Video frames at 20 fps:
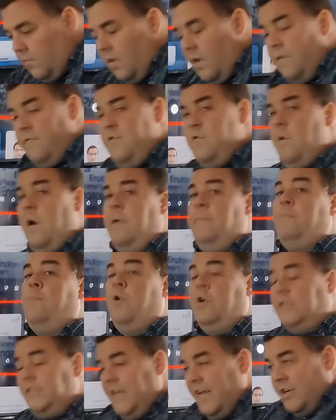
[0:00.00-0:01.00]
If you want
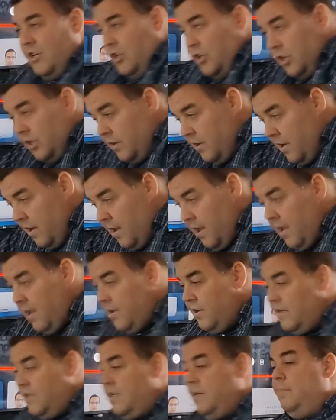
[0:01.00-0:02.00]
more tension,
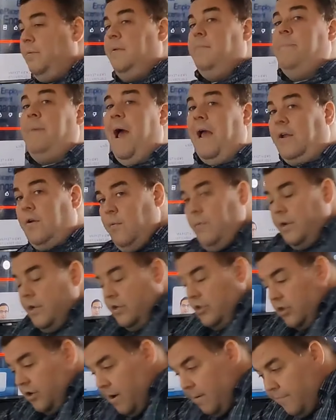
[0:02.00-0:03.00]
you simply back a
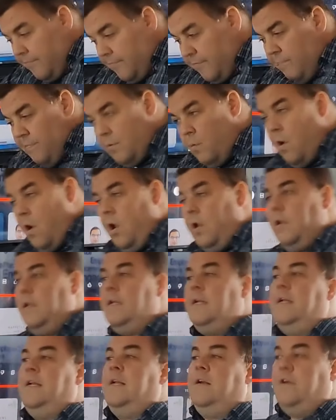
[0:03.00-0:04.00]
wheelchair up from the wall
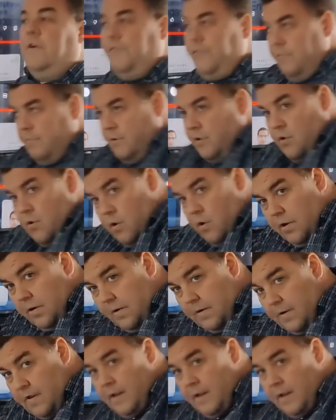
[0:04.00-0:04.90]
or from the door.